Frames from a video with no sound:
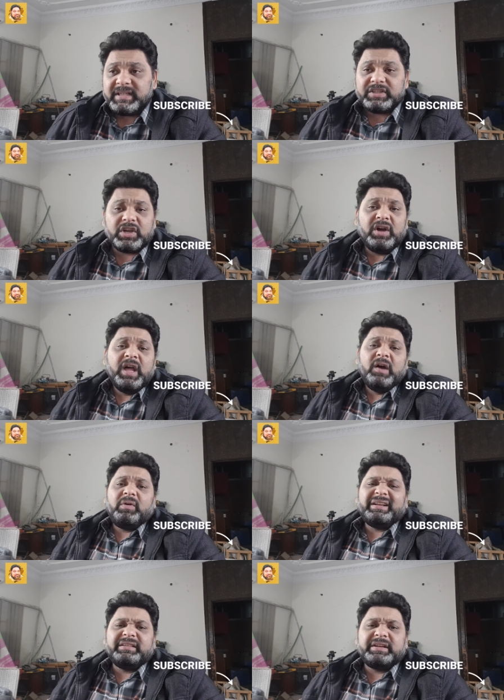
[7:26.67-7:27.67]
So
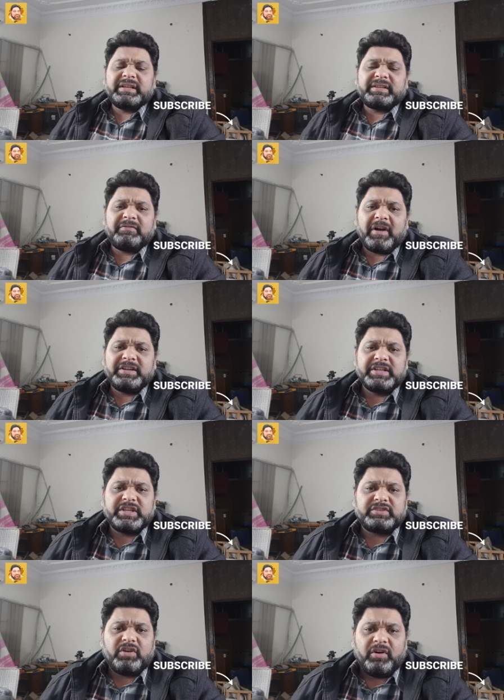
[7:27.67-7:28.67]
what are the
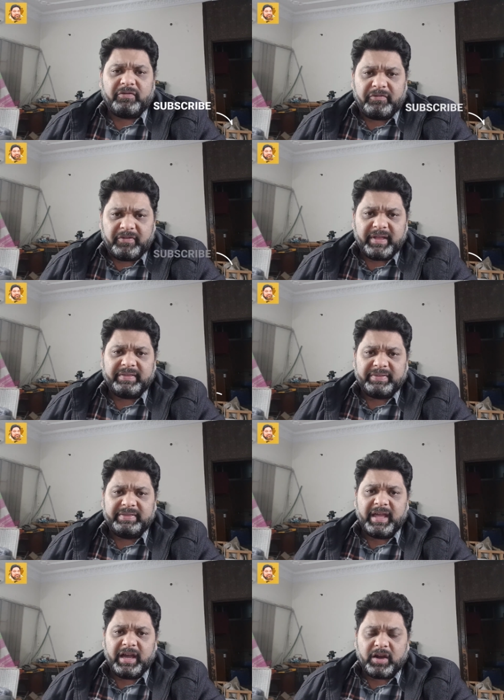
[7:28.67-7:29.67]
disadvantages of
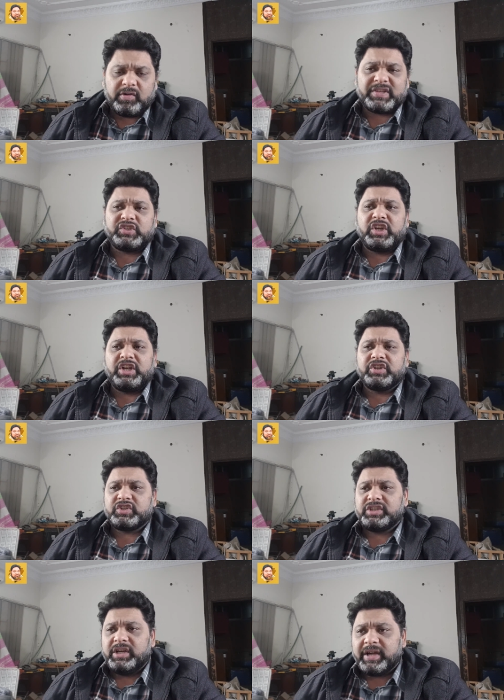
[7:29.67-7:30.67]
the questionnaires?
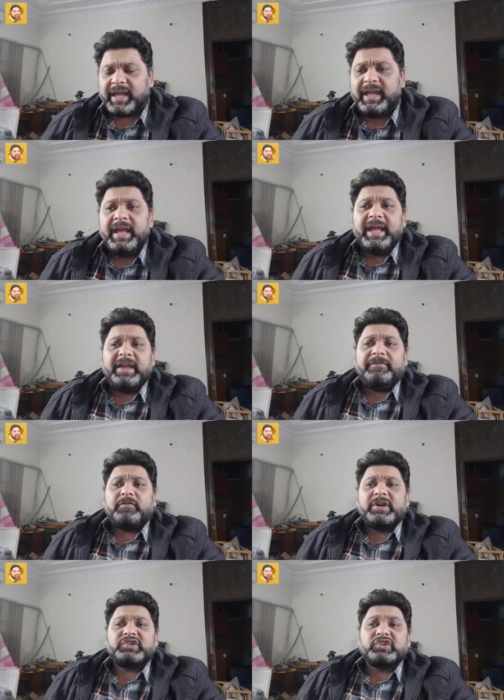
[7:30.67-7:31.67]
Okay, if
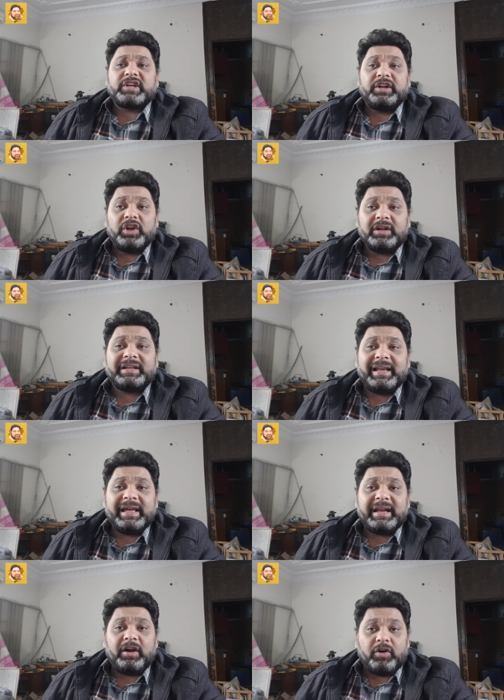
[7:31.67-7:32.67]
questions are not
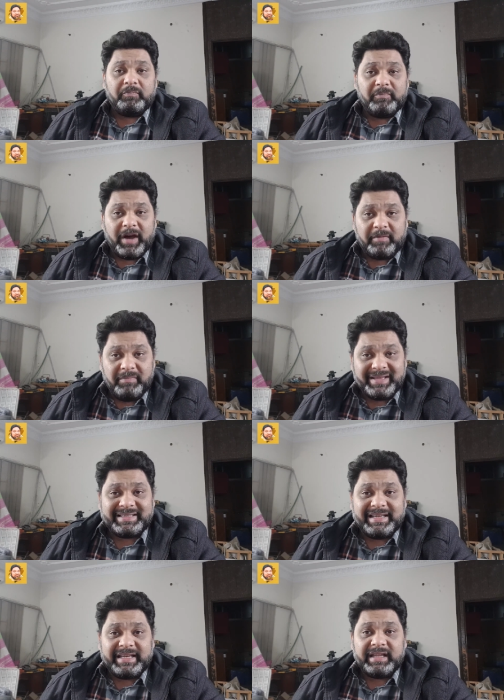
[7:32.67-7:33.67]
clear or are
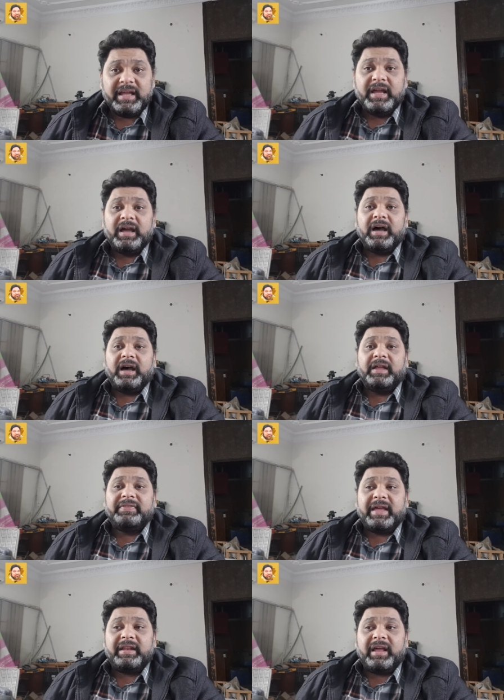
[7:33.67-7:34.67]
misleading,
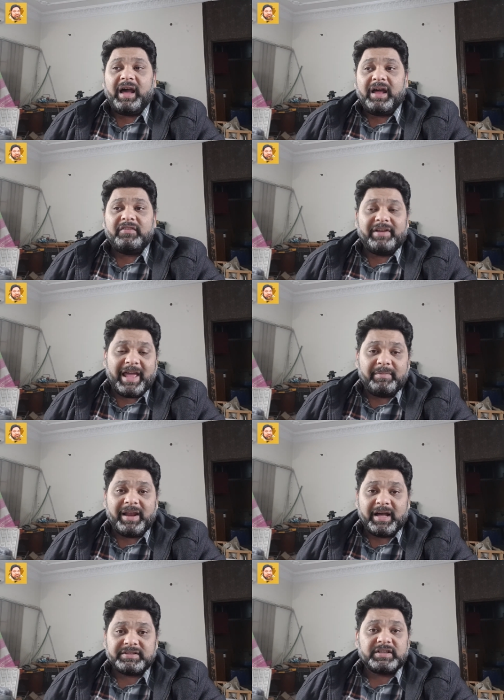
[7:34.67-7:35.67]
then unreliable
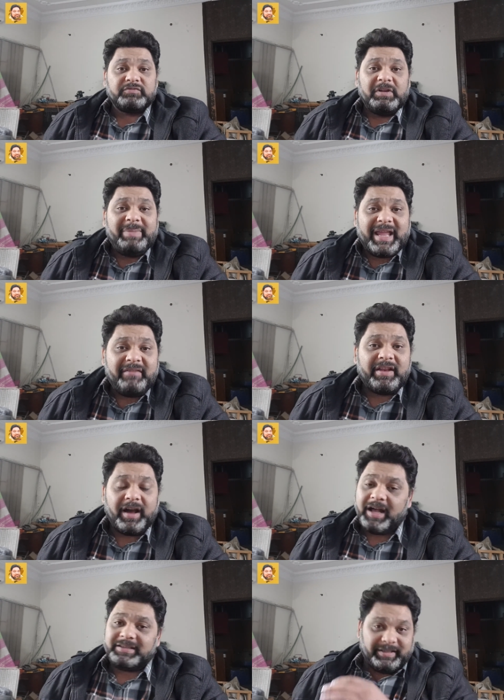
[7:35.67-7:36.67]
answers will be given.
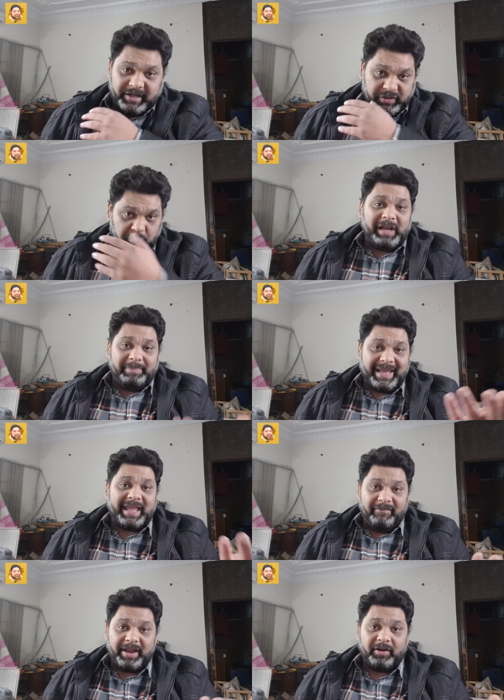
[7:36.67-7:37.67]

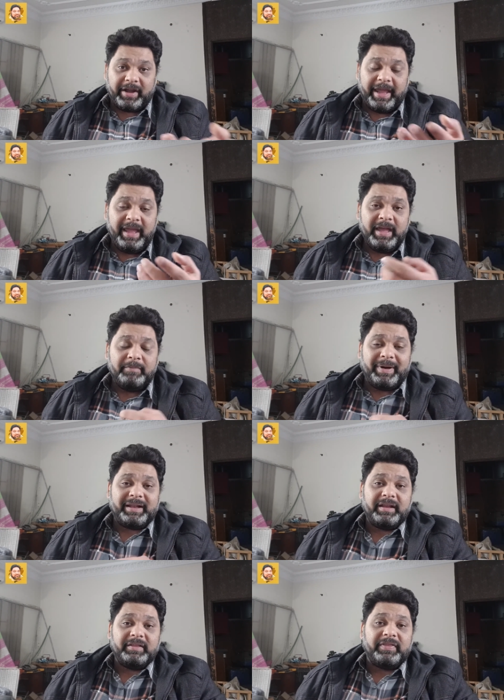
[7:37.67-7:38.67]
Okay,
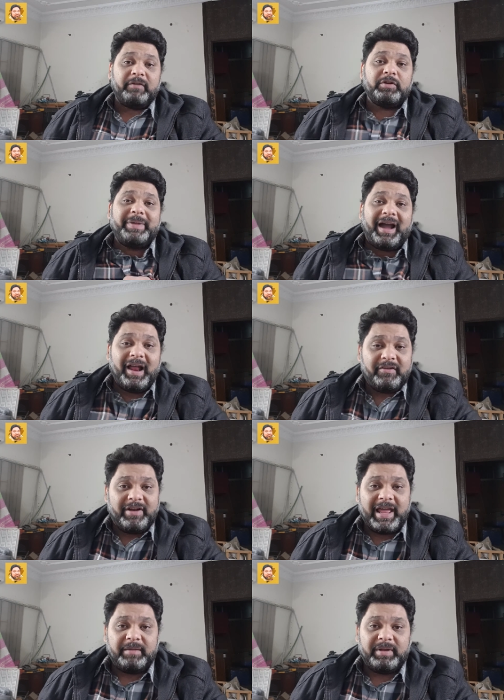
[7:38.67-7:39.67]
but they would be
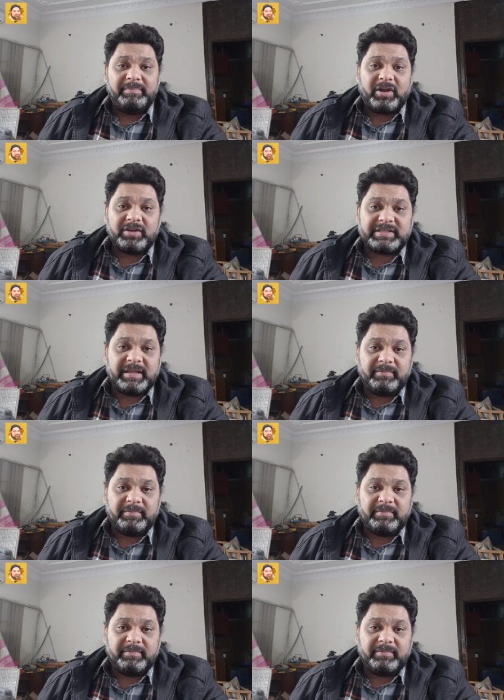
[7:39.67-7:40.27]
unreliable because the